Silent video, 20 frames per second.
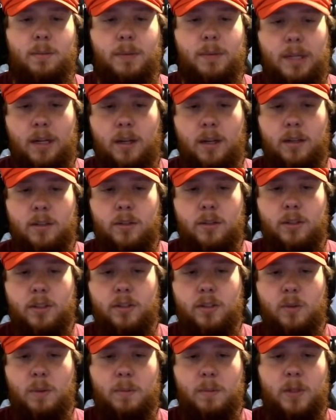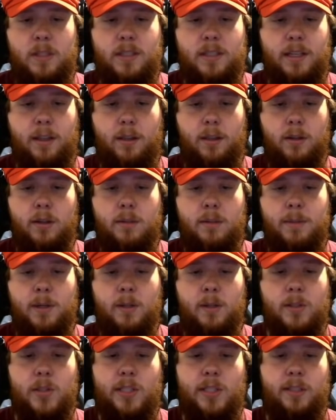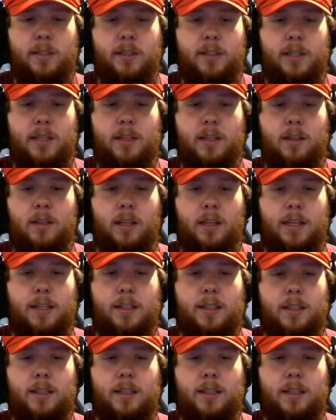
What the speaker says: But don't you remember it's like third person and like